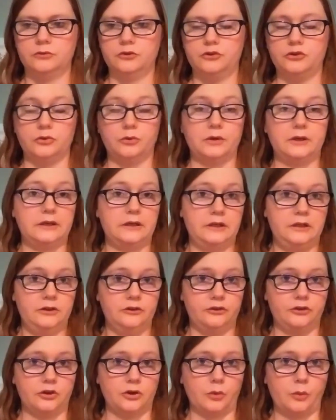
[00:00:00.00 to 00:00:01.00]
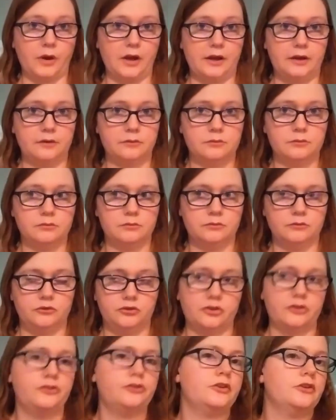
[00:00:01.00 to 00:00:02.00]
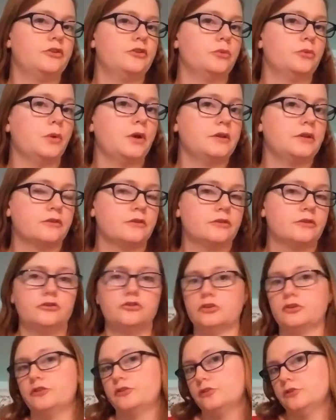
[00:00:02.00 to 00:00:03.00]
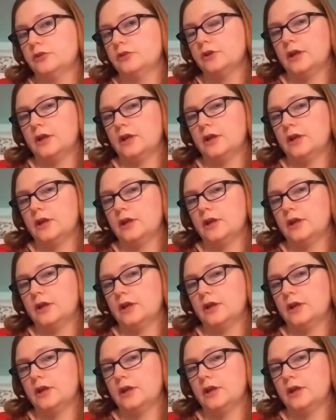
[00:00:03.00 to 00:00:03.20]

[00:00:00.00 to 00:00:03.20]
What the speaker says: do it an easier way. Just this once. Just,